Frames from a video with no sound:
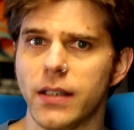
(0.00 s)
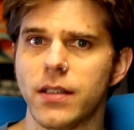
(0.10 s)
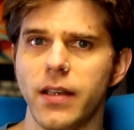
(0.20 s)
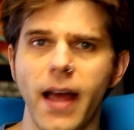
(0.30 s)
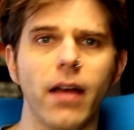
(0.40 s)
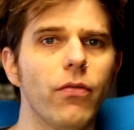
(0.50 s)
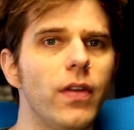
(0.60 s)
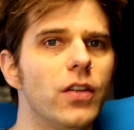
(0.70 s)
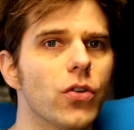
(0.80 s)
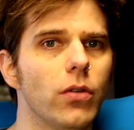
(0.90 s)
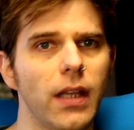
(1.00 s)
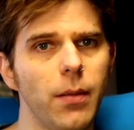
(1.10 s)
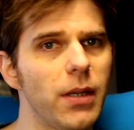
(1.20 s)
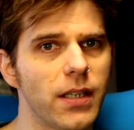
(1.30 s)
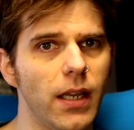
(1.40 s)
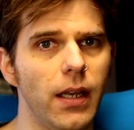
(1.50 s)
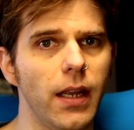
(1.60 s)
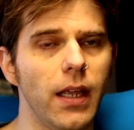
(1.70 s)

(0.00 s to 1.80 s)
It's not feature limited.